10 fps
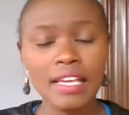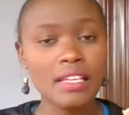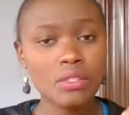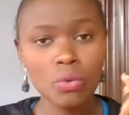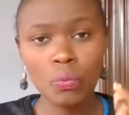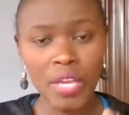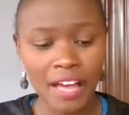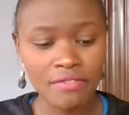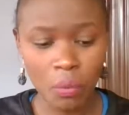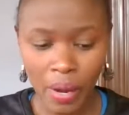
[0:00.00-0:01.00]
So we
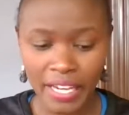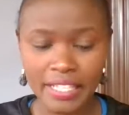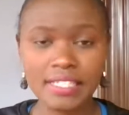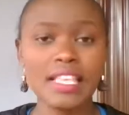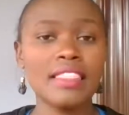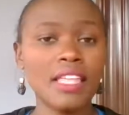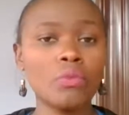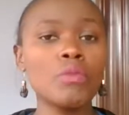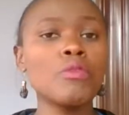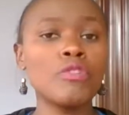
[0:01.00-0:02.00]
have the wallets. Then
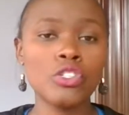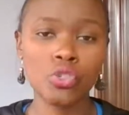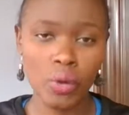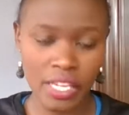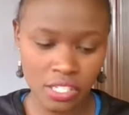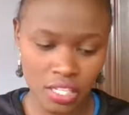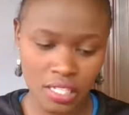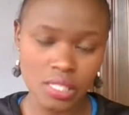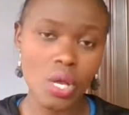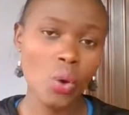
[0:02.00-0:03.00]
we move on to
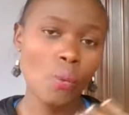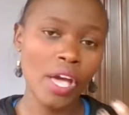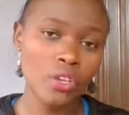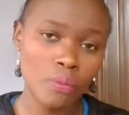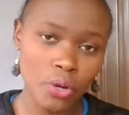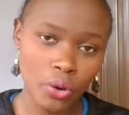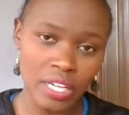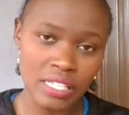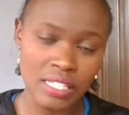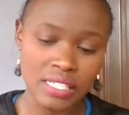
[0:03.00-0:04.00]
exchanges where Ubricoin
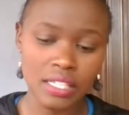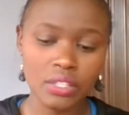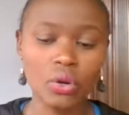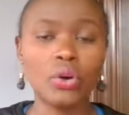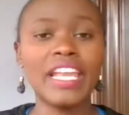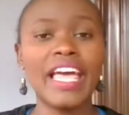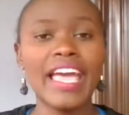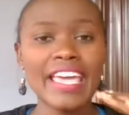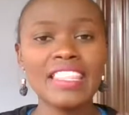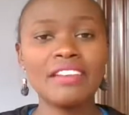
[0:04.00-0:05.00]
is listed on,
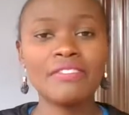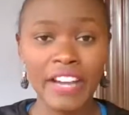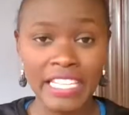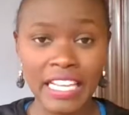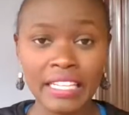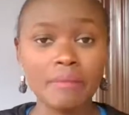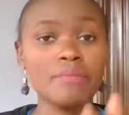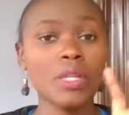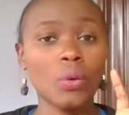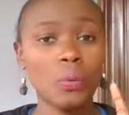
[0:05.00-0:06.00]
and then finally
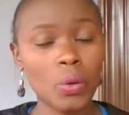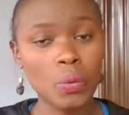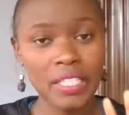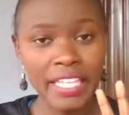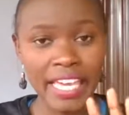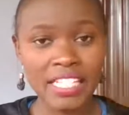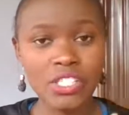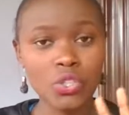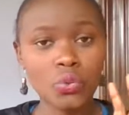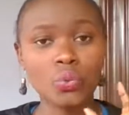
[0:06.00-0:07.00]
we will get
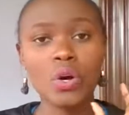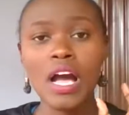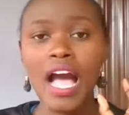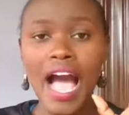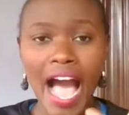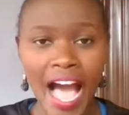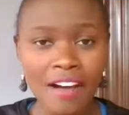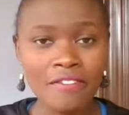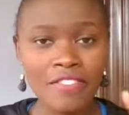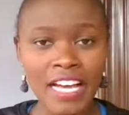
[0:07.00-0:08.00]
to
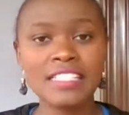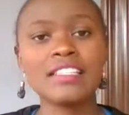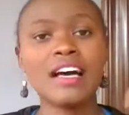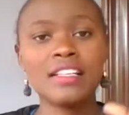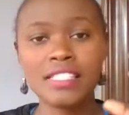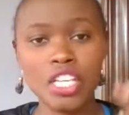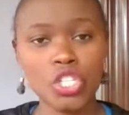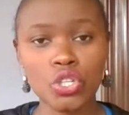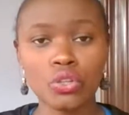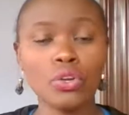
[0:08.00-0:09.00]
have that
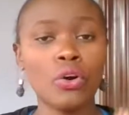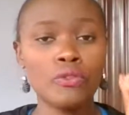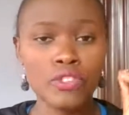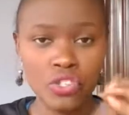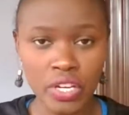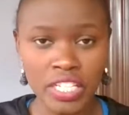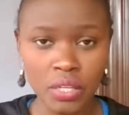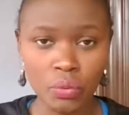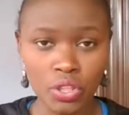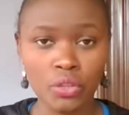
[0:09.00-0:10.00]
session of
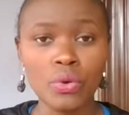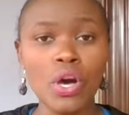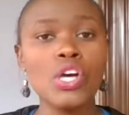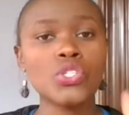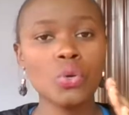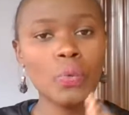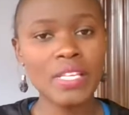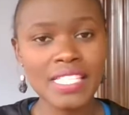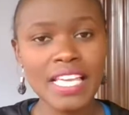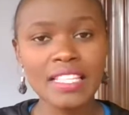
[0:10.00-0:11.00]
trading with you. So we're
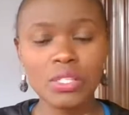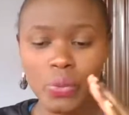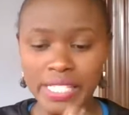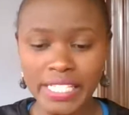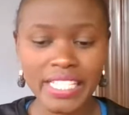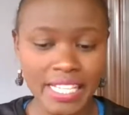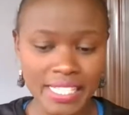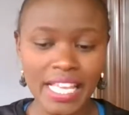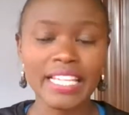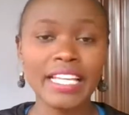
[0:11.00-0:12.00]
saying that we're setting
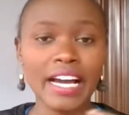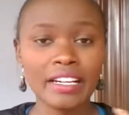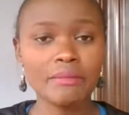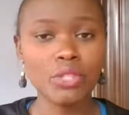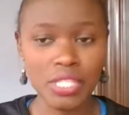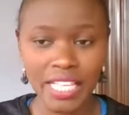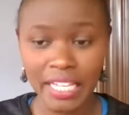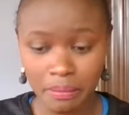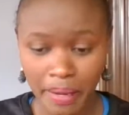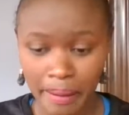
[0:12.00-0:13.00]
aside a crypto
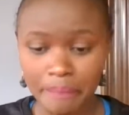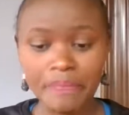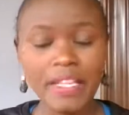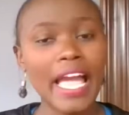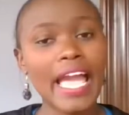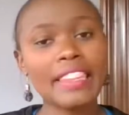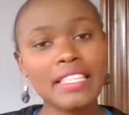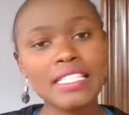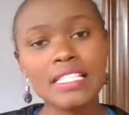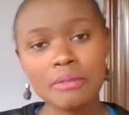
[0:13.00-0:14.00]
sidebar, and
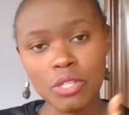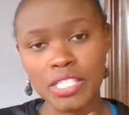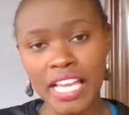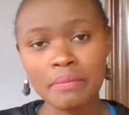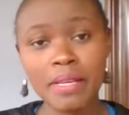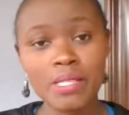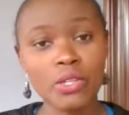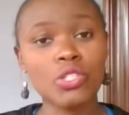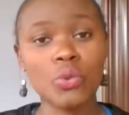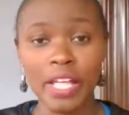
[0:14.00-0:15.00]
this crypto sidebar is
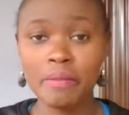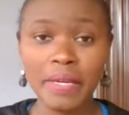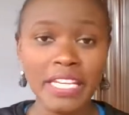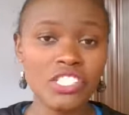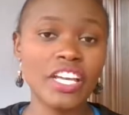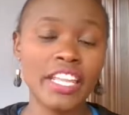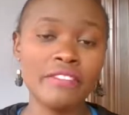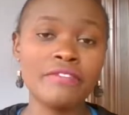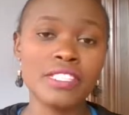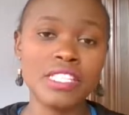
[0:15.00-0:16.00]
going to help each and
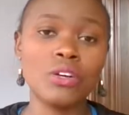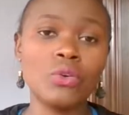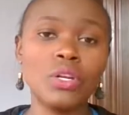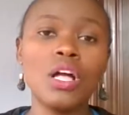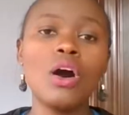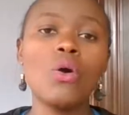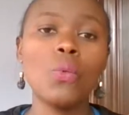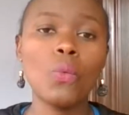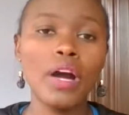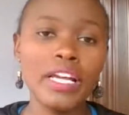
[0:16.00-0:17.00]
every single
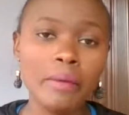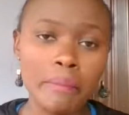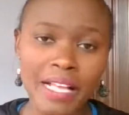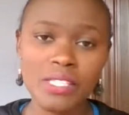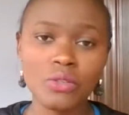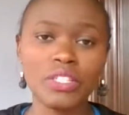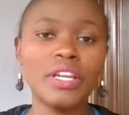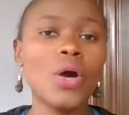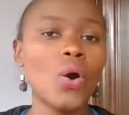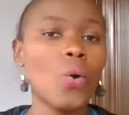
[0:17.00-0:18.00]
person,
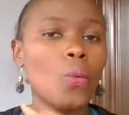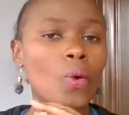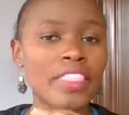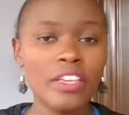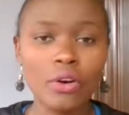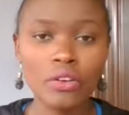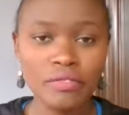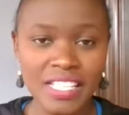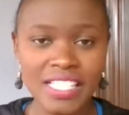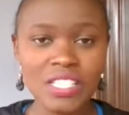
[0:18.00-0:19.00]
whether you're
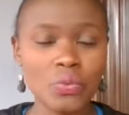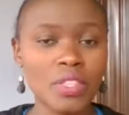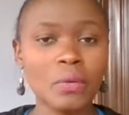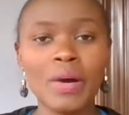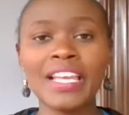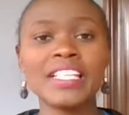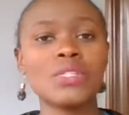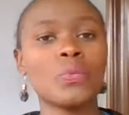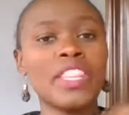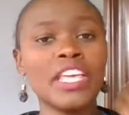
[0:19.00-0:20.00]
conversant with the wallets,
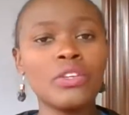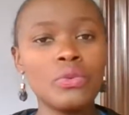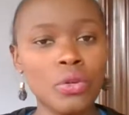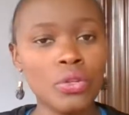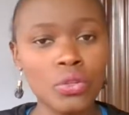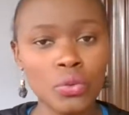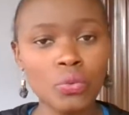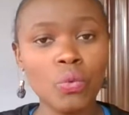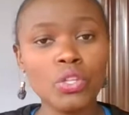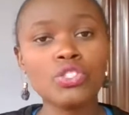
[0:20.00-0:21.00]
whether you
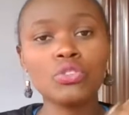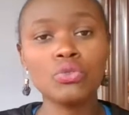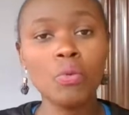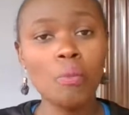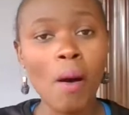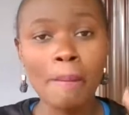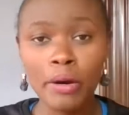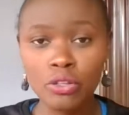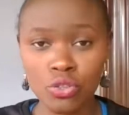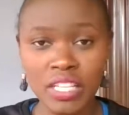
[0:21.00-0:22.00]
want to know more
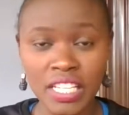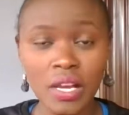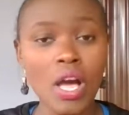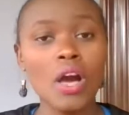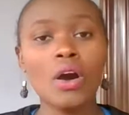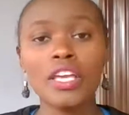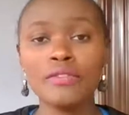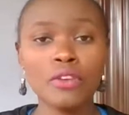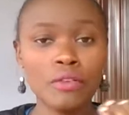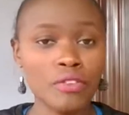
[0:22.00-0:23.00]
about trading.
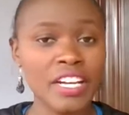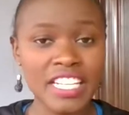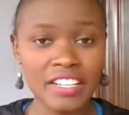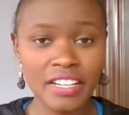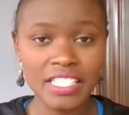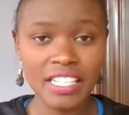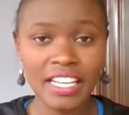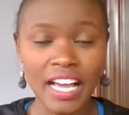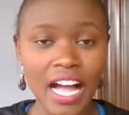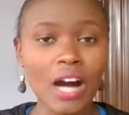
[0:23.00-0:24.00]
If you have already created
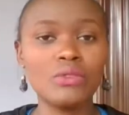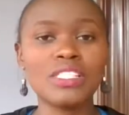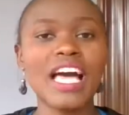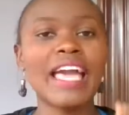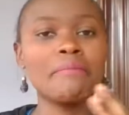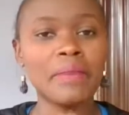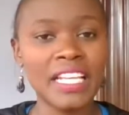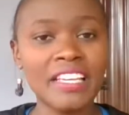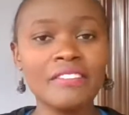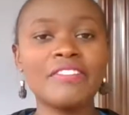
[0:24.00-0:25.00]
an account, I
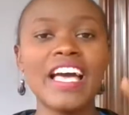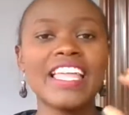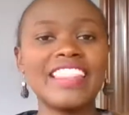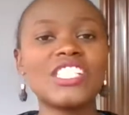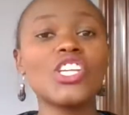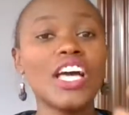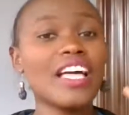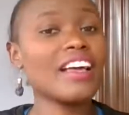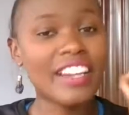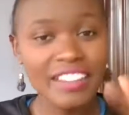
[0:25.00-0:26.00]
believe that
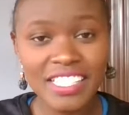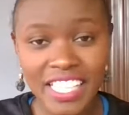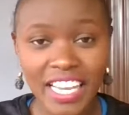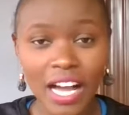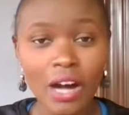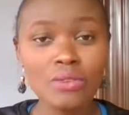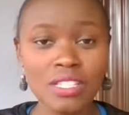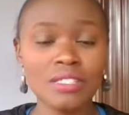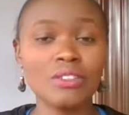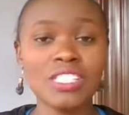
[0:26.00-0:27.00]
creating an account
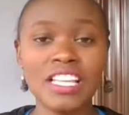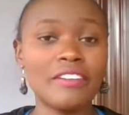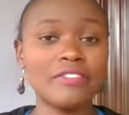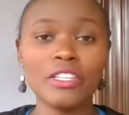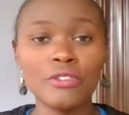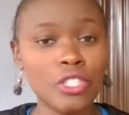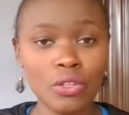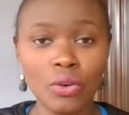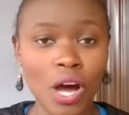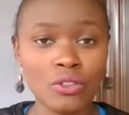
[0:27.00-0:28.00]
is not enough. If you
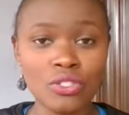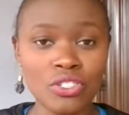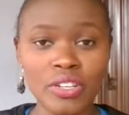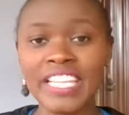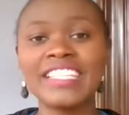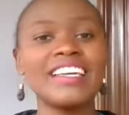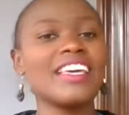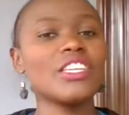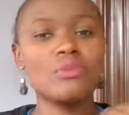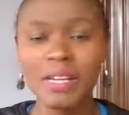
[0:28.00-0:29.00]
don't know how to trade,
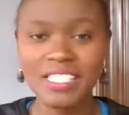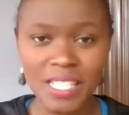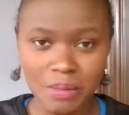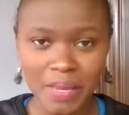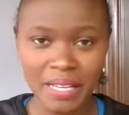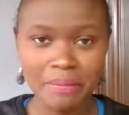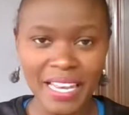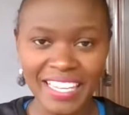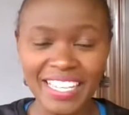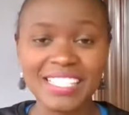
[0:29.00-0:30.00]
you might just make
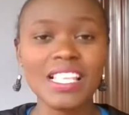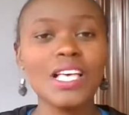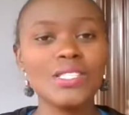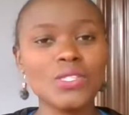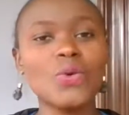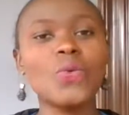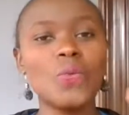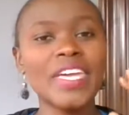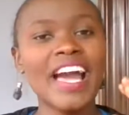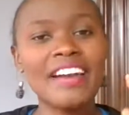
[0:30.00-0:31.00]
blunders. So
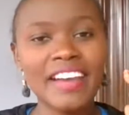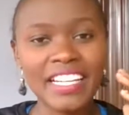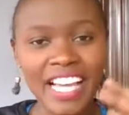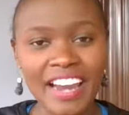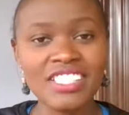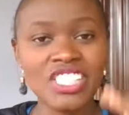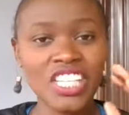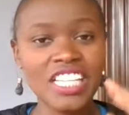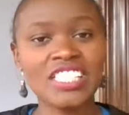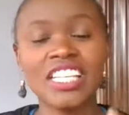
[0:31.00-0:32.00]
we are encouraging
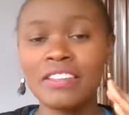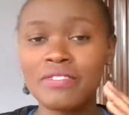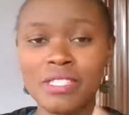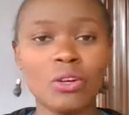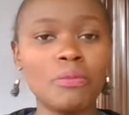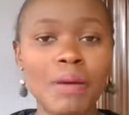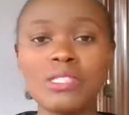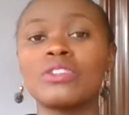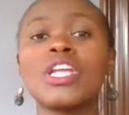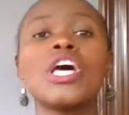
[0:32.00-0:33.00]
each and every single
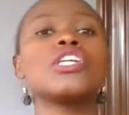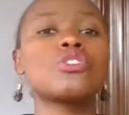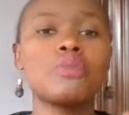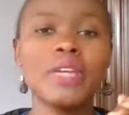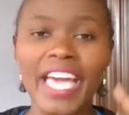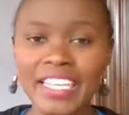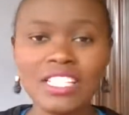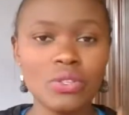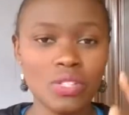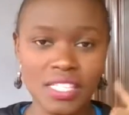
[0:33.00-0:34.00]
person to be
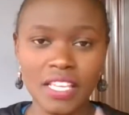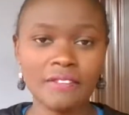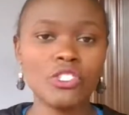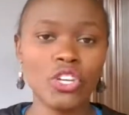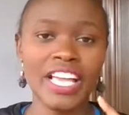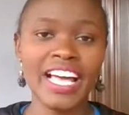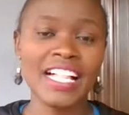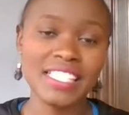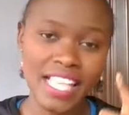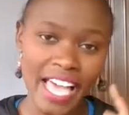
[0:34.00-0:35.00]
headed to the Steph Joy
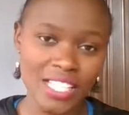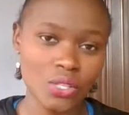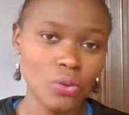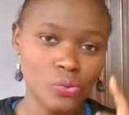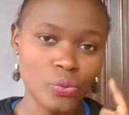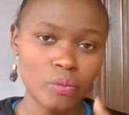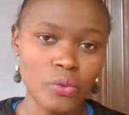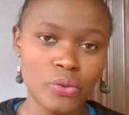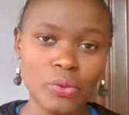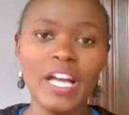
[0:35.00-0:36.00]
Girls High School,
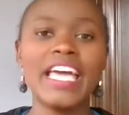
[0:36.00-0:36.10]
Rimuru.